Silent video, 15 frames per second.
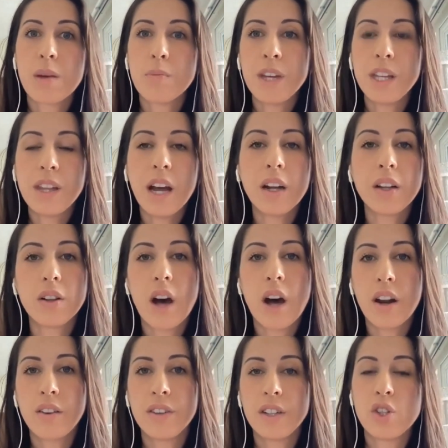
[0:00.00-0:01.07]
something that a
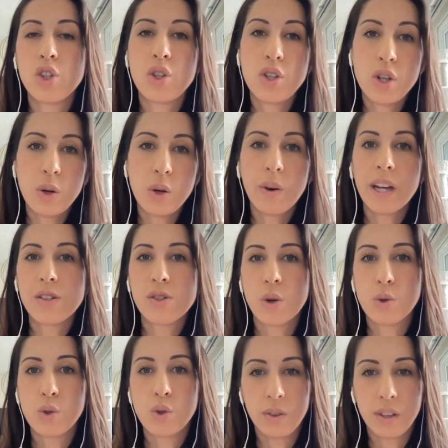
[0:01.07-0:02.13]
lot of us do at
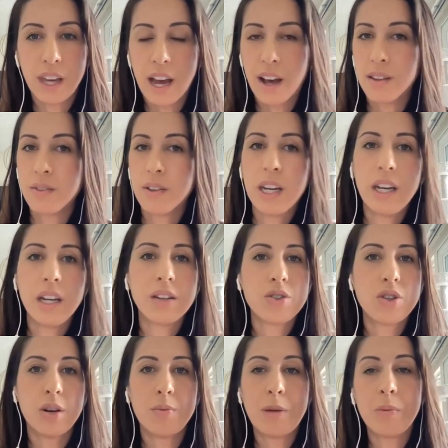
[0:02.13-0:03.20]
social
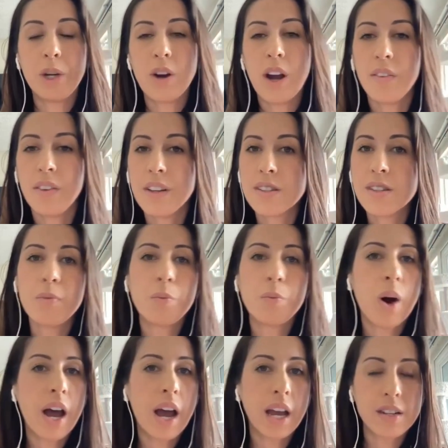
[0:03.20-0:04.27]
gatherings. Maybe you're having some
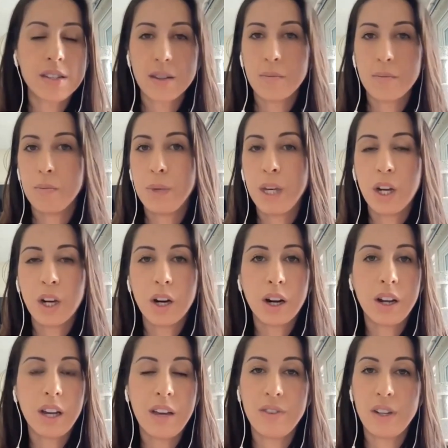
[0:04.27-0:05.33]
wine, some
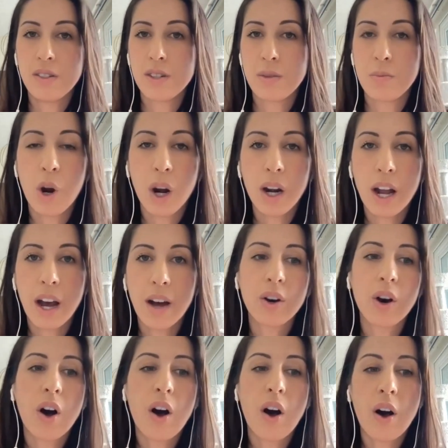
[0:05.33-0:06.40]
beer, even some hard
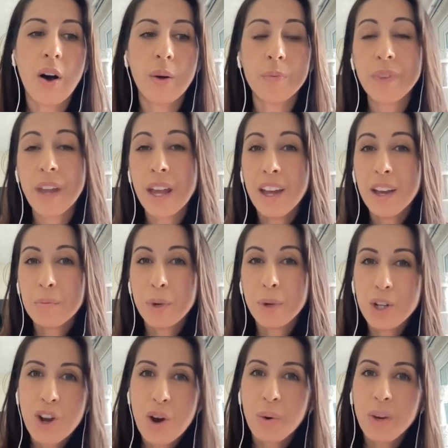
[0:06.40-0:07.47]
alcohol,
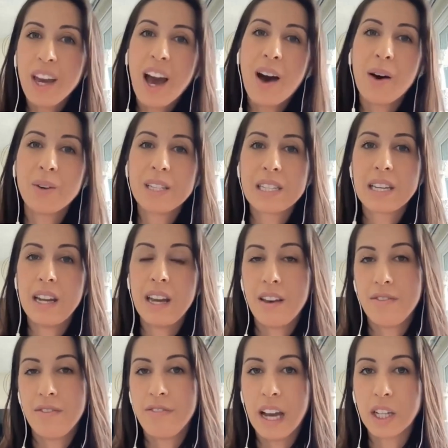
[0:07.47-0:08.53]
but knowing how it's going
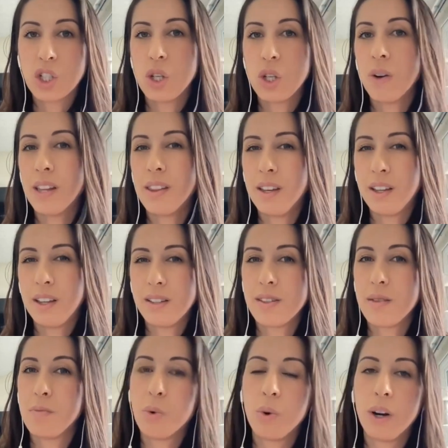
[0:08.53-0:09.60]
to affect you, I think
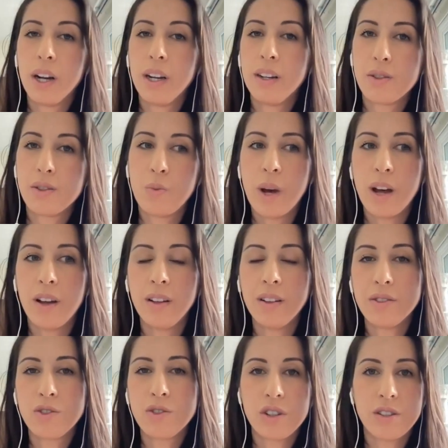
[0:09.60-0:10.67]
is important as
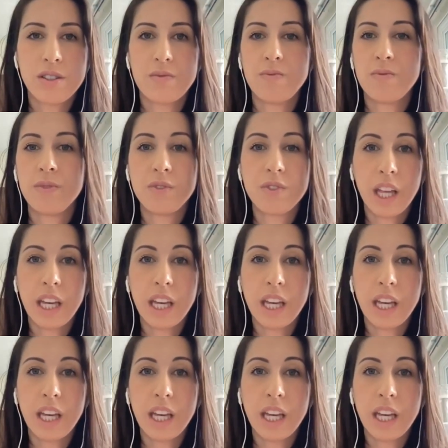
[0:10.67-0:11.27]
well. Just